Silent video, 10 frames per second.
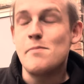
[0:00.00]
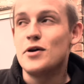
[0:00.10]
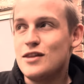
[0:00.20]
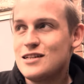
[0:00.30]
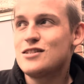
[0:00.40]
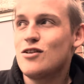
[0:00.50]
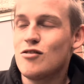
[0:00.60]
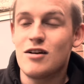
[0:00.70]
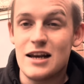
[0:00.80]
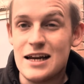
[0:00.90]
But this
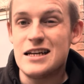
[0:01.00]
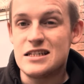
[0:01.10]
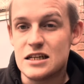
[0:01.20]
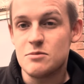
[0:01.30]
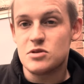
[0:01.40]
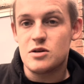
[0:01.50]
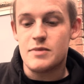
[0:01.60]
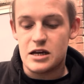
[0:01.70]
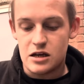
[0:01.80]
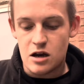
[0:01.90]
song clearly seems to
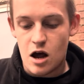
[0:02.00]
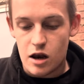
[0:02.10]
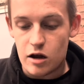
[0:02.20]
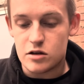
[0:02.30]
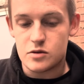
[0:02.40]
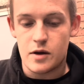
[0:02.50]
mean a lot to